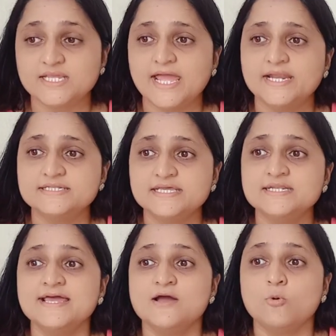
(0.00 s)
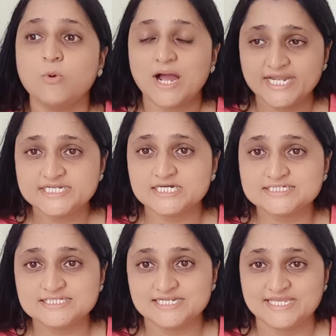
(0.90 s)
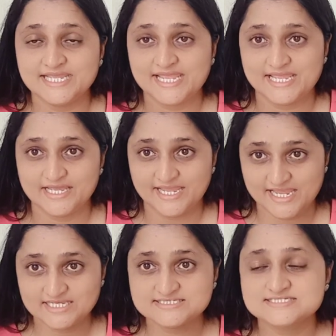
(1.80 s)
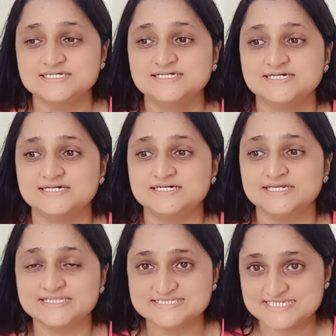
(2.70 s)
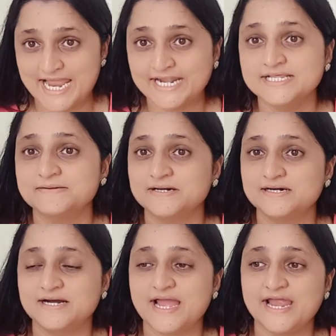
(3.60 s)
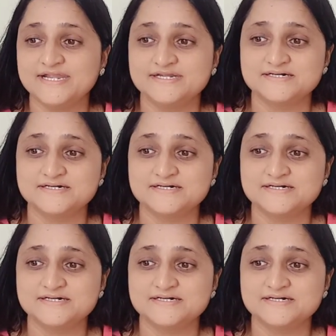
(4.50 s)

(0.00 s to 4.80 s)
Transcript: And then why turtle lay eggs in the sand, and